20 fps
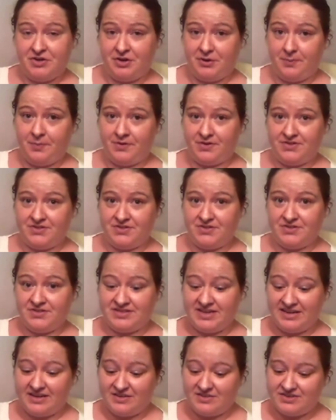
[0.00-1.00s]
your personal
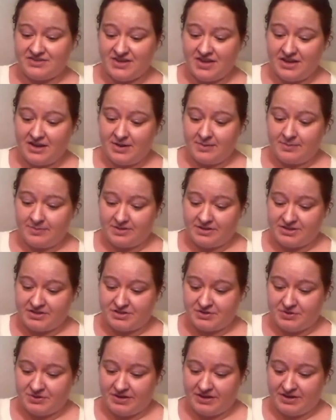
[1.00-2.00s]
sales, plus
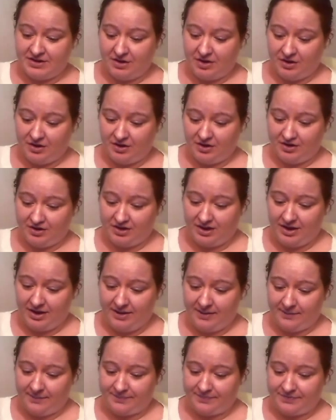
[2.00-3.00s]
you can
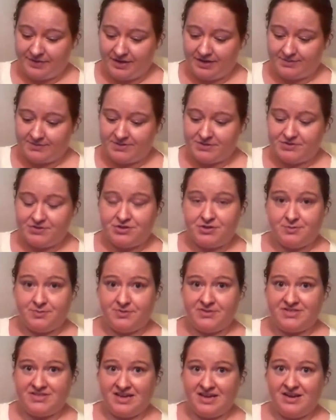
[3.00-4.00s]
earn up to
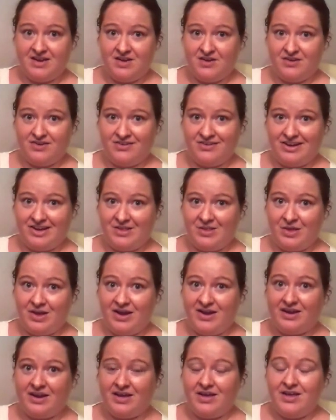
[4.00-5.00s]
2% on your
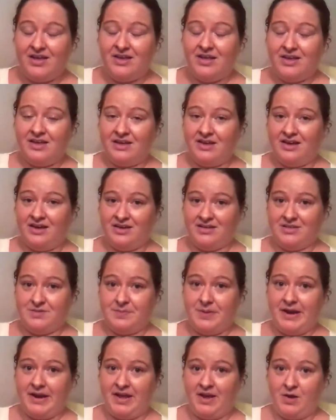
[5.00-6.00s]
downline,
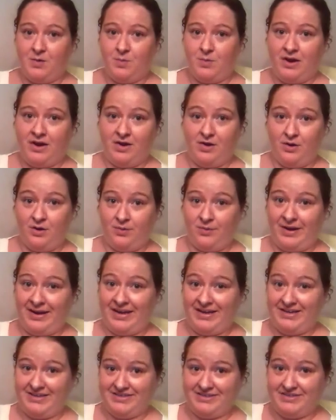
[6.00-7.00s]
depending on what her rank
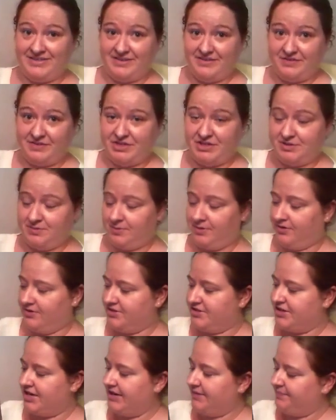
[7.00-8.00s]
is if she's a
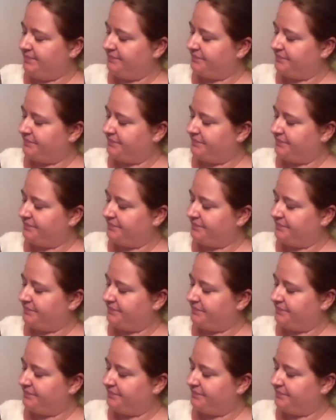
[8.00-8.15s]
protege.